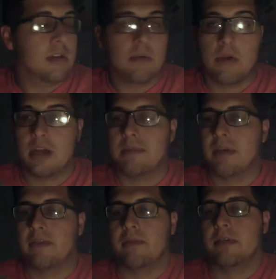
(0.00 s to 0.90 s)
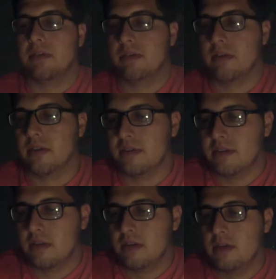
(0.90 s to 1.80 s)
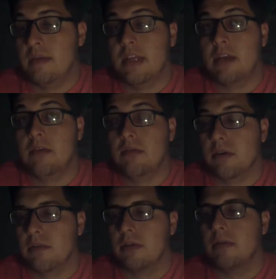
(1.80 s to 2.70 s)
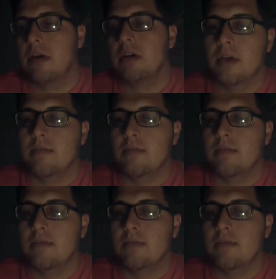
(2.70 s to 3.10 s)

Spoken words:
quite a bit of them because they were on sale, and they do work really well.